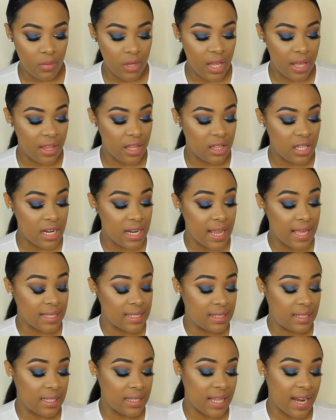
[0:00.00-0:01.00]
And the
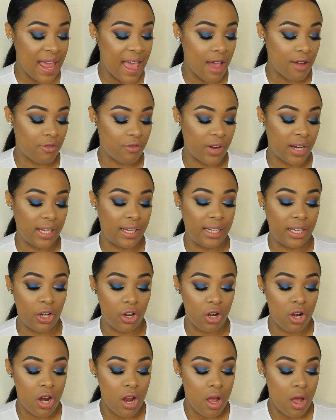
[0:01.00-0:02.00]
next thing that I have right
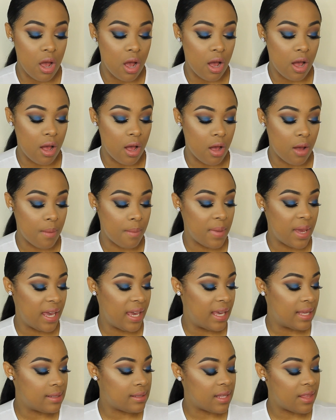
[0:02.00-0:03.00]
here
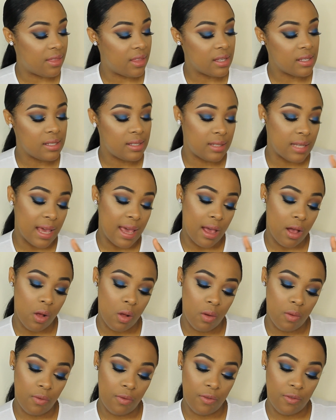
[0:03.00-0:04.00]
is this
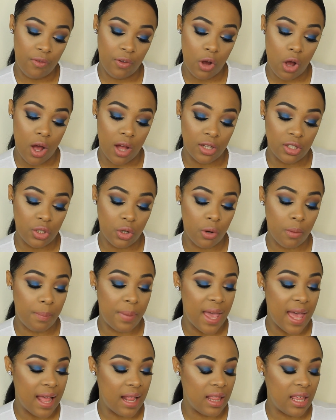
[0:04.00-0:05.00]
e.l.f. contour
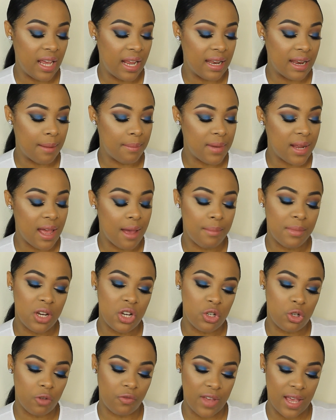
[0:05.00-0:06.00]
palette. And I'm
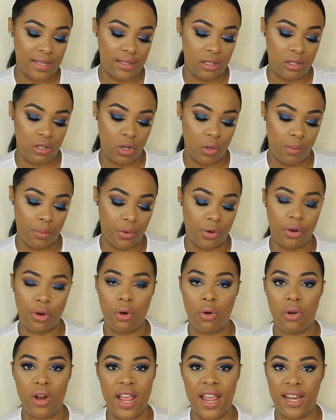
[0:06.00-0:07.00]
not sure if it has a number
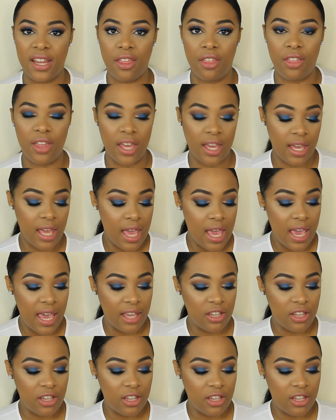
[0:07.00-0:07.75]
or anything.